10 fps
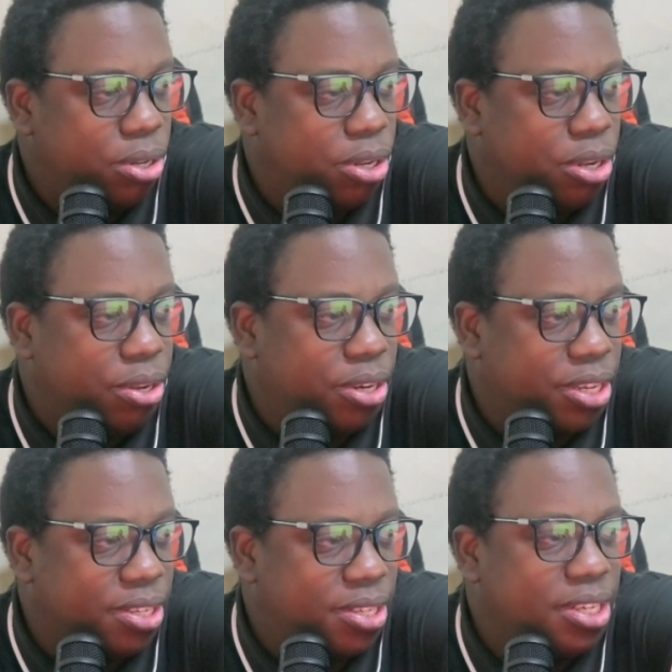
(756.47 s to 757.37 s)
you
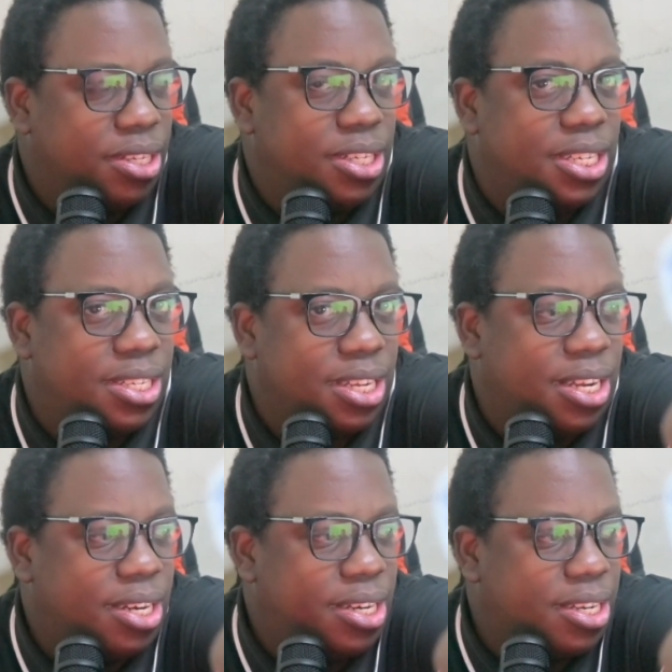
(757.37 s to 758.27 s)
can see it just
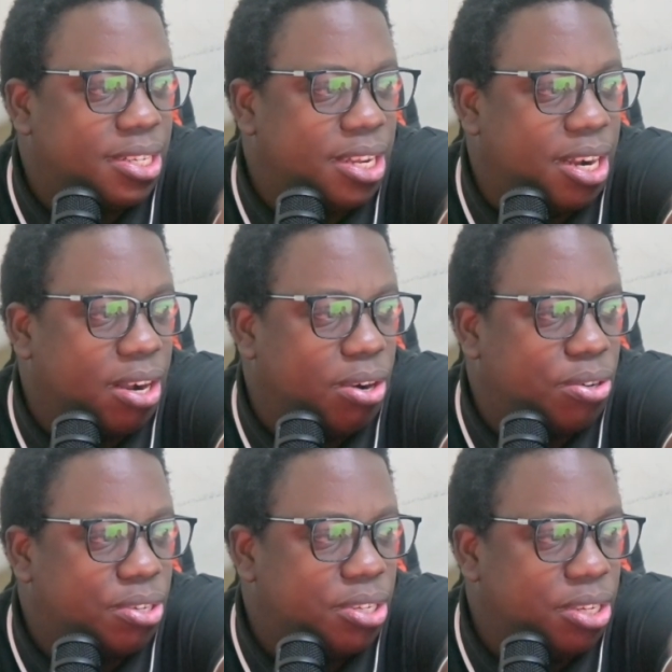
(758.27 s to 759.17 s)
enters and
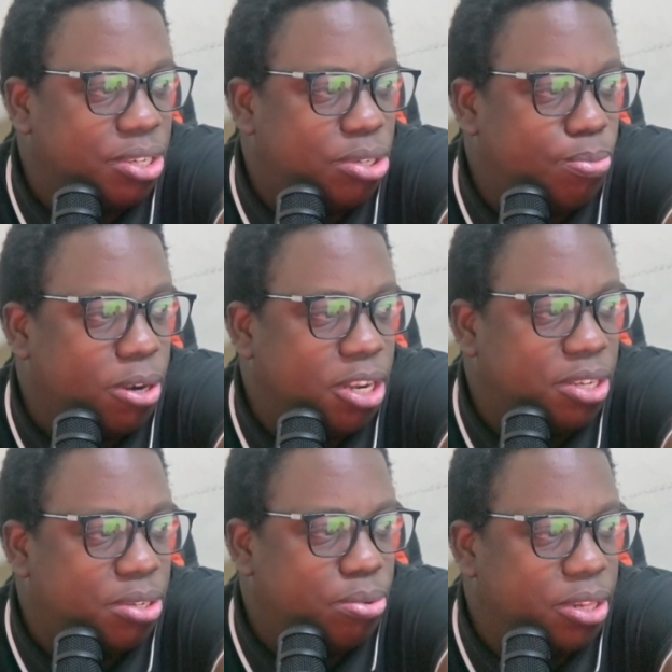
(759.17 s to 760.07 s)
locks into
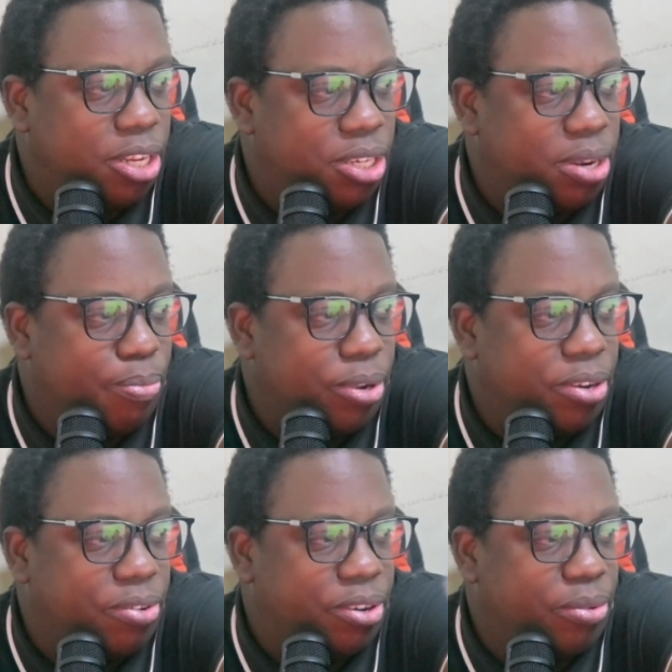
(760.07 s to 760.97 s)
place with the
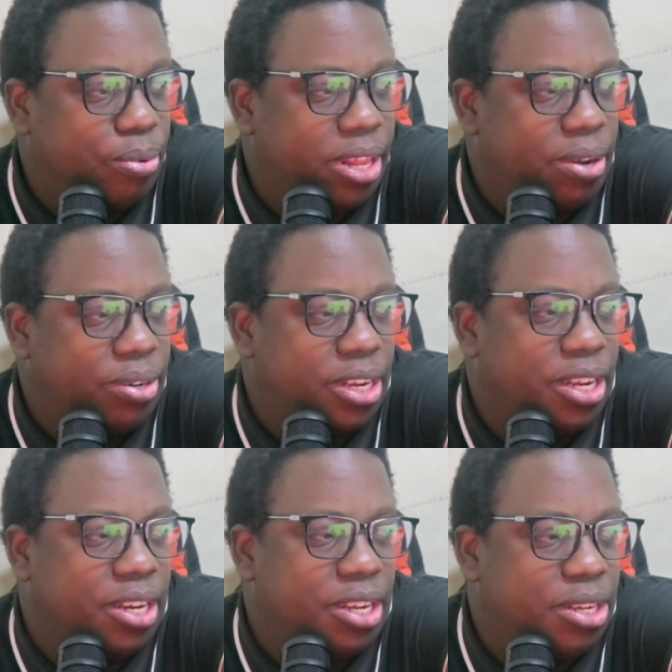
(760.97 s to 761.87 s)
champagne ring without
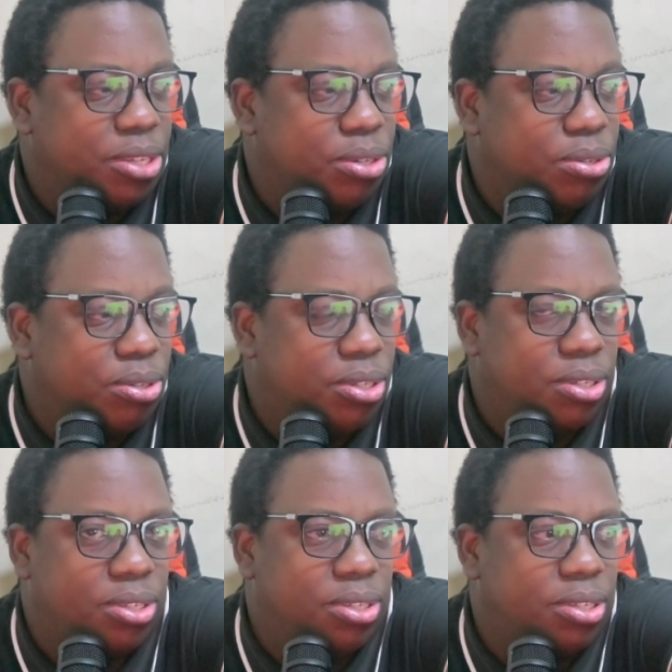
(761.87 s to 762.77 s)
any
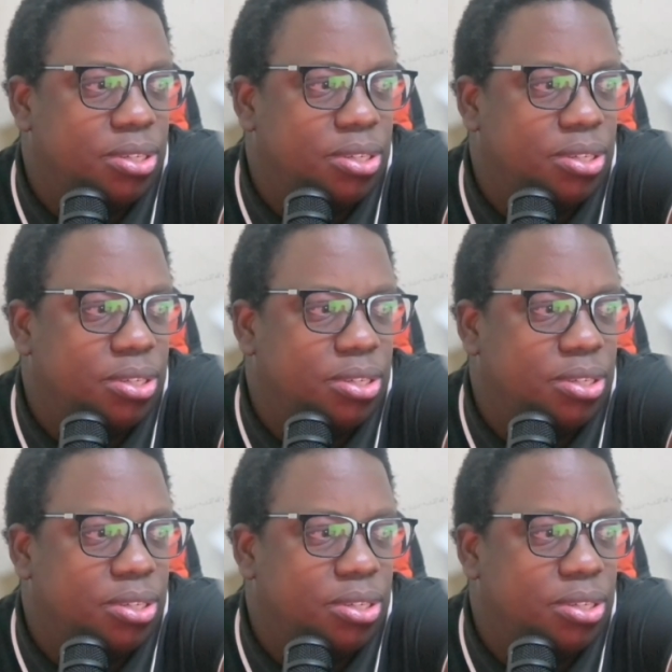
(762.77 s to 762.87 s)
issues.